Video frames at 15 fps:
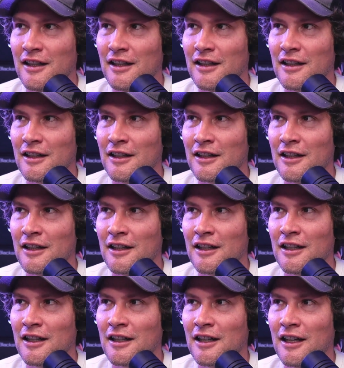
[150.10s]
Uh,
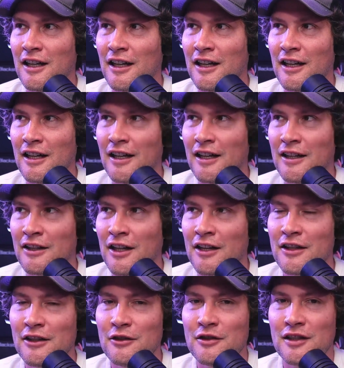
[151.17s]
I
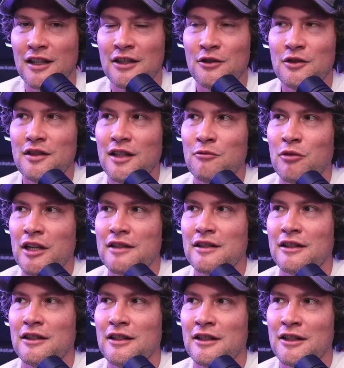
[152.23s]
think you said you said
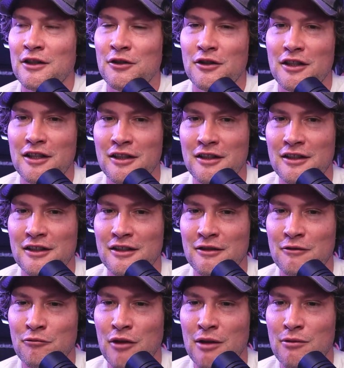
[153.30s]
basically that you think
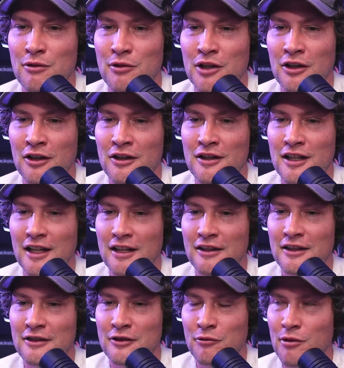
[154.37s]
maybe we are the
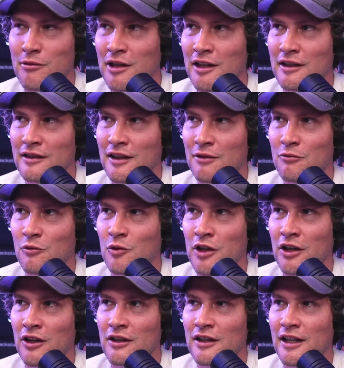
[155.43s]
aliens, or maybe he said we
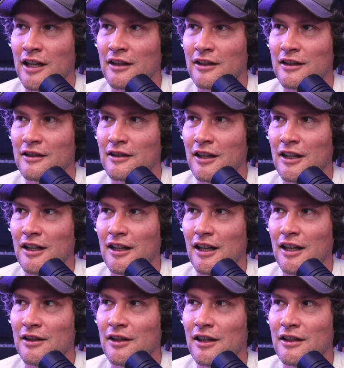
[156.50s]
are the aliens,
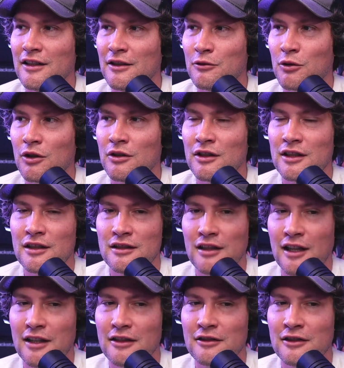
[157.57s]
and then he wrote the
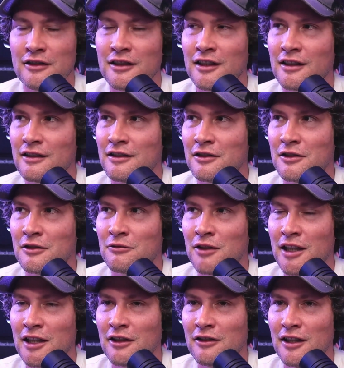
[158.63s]
entire lyrics to
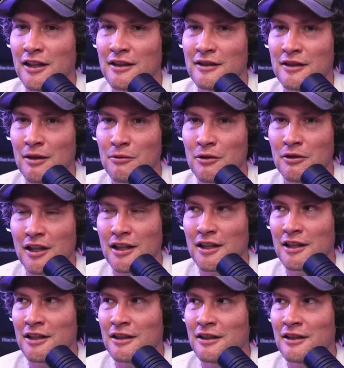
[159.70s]
Radiohead's "Subterranean